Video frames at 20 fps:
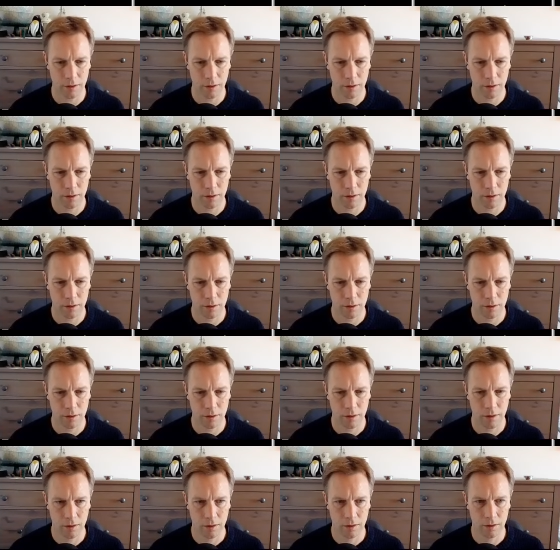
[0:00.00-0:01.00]

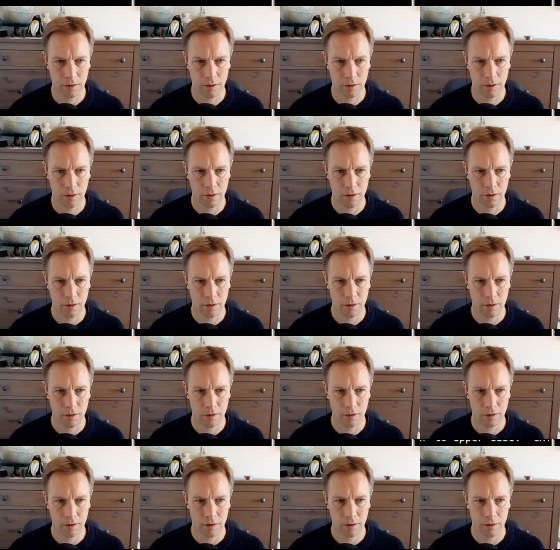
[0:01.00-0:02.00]

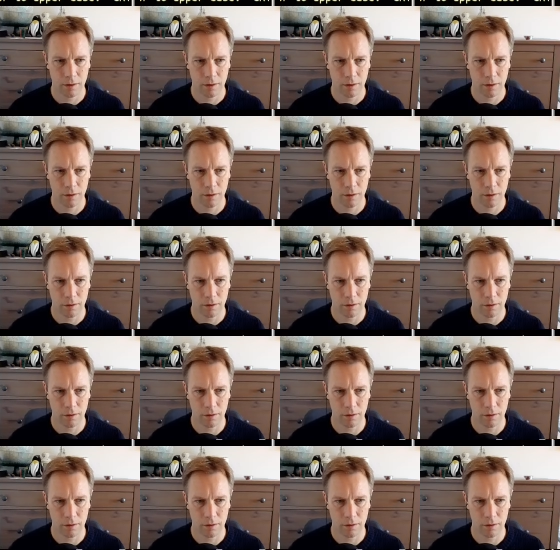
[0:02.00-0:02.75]
(silence)